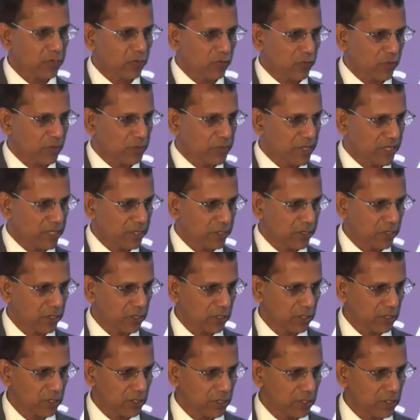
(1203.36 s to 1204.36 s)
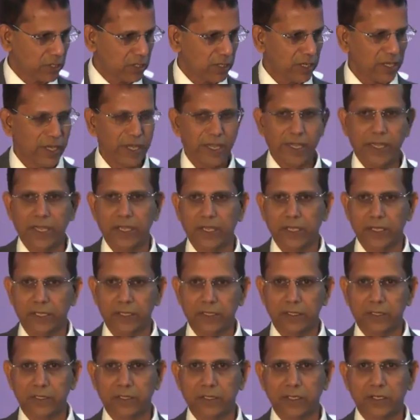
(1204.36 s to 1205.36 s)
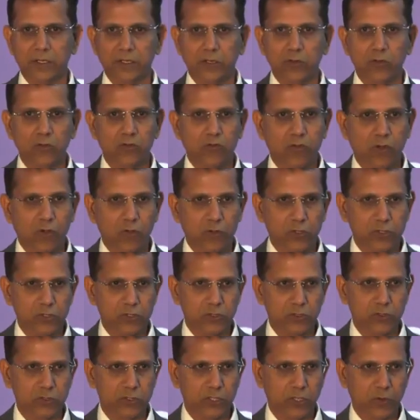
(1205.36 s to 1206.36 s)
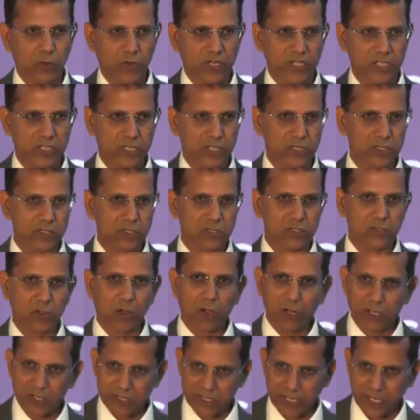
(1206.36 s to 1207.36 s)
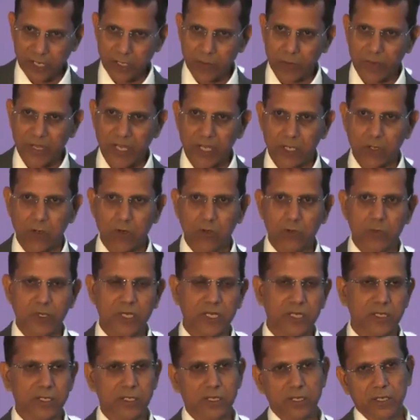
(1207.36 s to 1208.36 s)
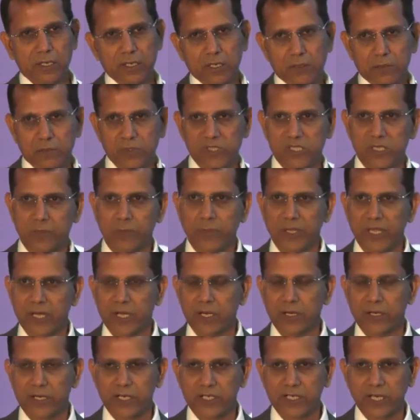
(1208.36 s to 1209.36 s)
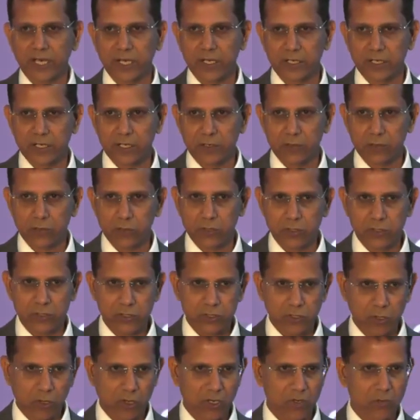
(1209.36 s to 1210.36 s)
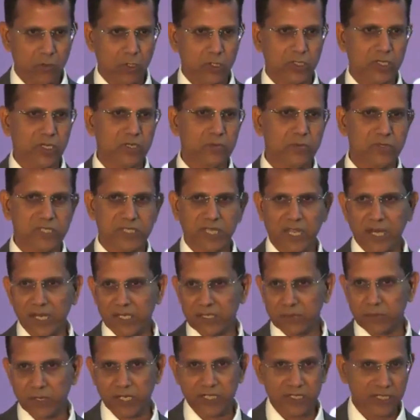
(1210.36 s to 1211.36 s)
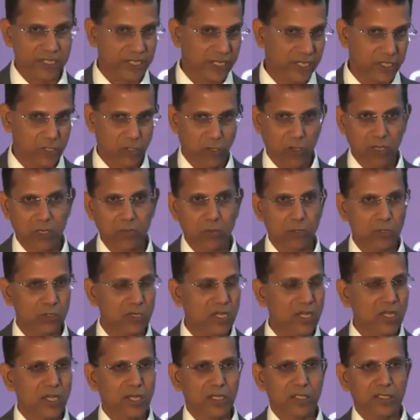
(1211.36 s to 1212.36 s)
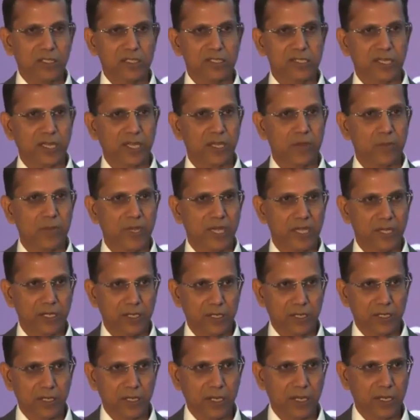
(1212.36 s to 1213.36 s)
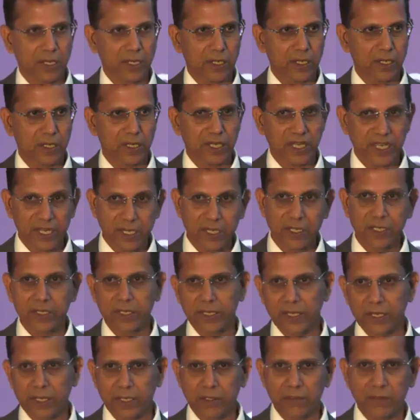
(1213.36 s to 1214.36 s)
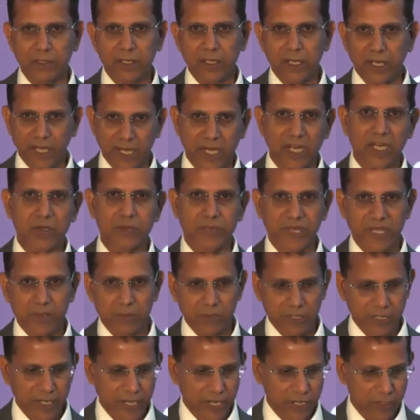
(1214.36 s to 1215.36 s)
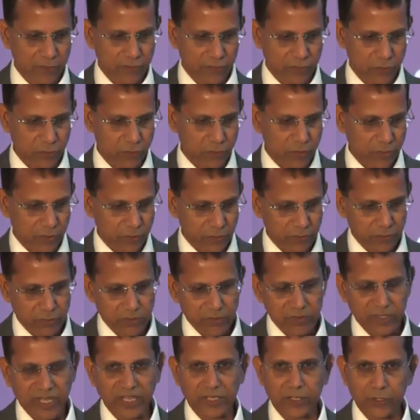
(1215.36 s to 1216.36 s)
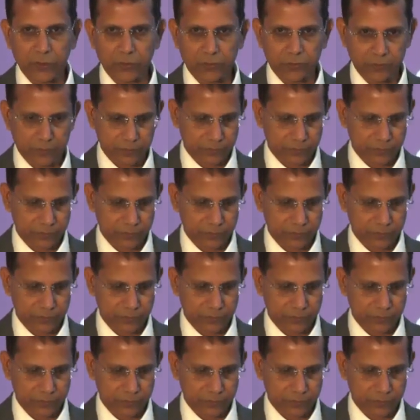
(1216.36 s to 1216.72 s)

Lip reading: you for being here. And look forward to the questions on Saint-Gobain globally. Mr. Per-Andre Schallender would talk about it. Mr. Anand Mahajan can talk about the Saint-Gobain in India, and I'll be able to add a few. Thank you.